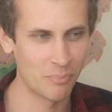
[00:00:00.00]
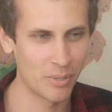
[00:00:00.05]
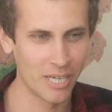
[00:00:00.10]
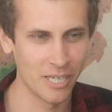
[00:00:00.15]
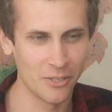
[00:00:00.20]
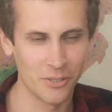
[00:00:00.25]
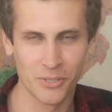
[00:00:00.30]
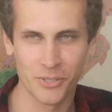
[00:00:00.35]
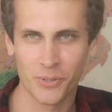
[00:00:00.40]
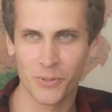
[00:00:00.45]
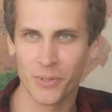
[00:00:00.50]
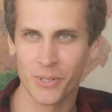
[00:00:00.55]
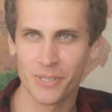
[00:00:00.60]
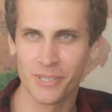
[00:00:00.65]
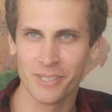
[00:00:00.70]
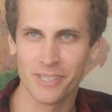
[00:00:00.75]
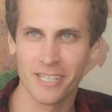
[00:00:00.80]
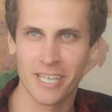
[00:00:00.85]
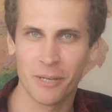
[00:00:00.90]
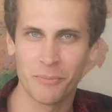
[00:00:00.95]
biological
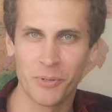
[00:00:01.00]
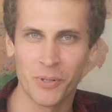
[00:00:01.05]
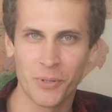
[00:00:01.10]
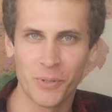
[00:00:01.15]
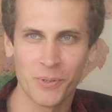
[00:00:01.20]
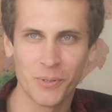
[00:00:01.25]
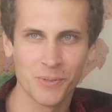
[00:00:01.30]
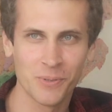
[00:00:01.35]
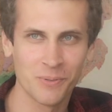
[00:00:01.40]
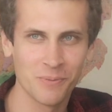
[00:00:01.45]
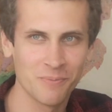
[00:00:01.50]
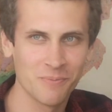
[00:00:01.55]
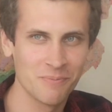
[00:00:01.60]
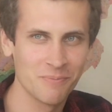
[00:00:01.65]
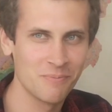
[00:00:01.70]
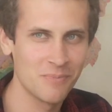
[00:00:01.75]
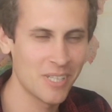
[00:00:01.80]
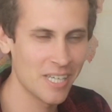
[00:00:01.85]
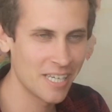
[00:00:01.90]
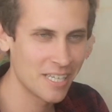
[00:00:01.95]
and chemical
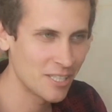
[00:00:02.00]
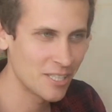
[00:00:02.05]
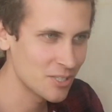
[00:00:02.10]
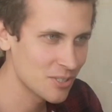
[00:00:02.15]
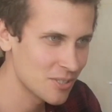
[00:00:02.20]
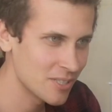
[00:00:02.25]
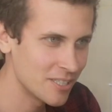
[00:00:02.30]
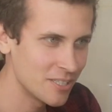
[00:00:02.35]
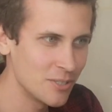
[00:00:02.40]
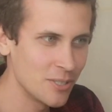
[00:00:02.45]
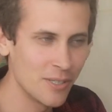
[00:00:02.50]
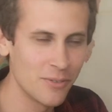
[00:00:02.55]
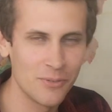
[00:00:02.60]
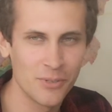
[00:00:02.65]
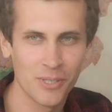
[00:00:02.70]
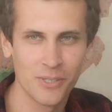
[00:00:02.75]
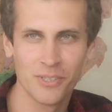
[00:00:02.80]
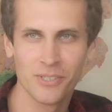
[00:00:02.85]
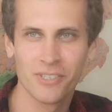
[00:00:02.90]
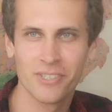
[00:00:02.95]
things that you have
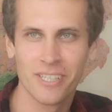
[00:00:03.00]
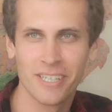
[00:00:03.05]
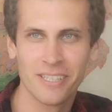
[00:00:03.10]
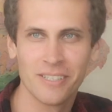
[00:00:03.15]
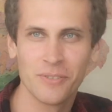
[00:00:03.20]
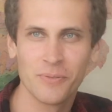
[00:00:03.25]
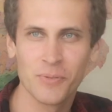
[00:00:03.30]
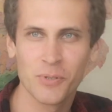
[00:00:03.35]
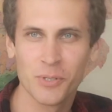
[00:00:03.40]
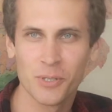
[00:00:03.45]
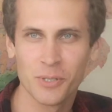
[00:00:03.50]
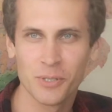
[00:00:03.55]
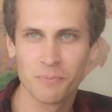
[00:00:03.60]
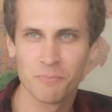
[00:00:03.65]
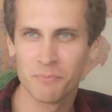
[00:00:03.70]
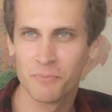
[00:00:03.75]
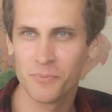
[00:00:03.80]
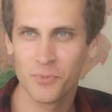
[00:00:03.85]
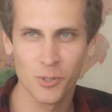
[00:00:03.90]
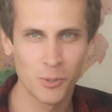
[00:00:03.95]
to understand
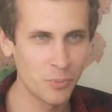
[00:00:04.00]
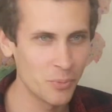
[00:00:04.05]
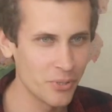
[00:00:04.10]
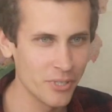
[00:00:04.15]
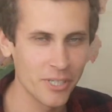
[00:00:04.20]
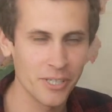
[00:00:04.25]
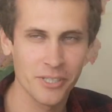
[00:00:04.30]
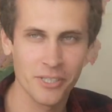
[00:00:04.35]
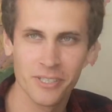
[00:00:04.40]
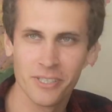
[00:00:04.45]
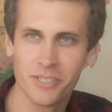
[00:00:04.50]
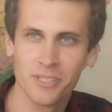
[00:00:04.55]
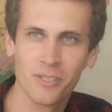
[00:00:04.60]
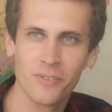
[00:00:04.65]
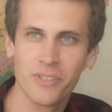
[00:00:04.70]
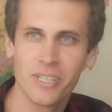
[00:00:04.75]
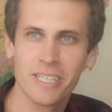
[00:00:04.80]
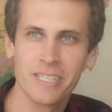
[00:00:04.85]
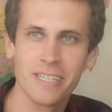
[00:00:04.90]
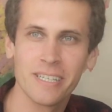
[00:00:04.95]
for food production and
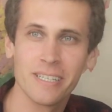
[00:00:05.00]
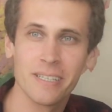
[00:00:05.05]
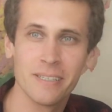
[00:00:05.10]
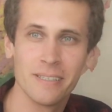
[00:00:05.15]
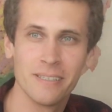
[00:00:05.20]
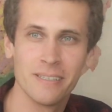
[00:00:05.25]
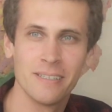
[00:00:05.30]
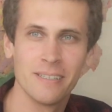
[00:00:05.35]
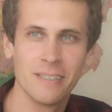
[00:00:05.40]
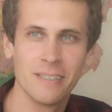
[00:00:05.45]
stuff like that.